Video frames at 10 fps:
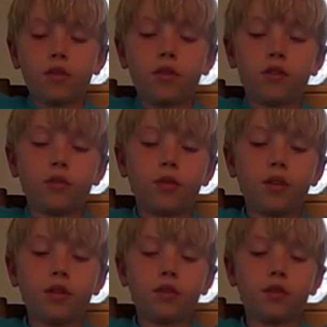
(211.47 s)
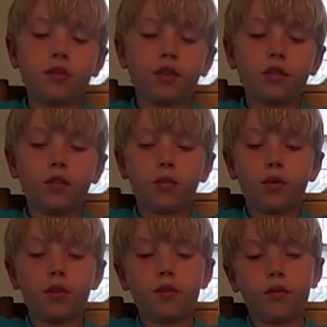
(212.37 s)
this way so that the
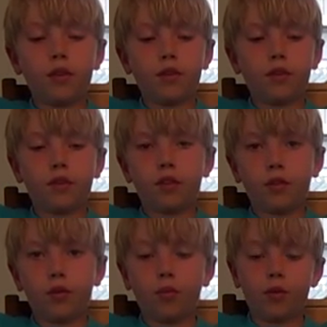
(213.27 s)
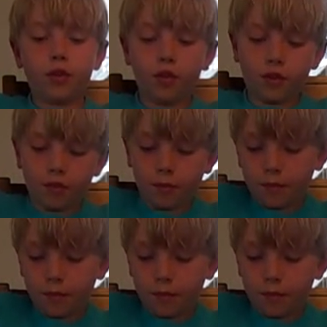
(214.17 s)
open end faces the other open end.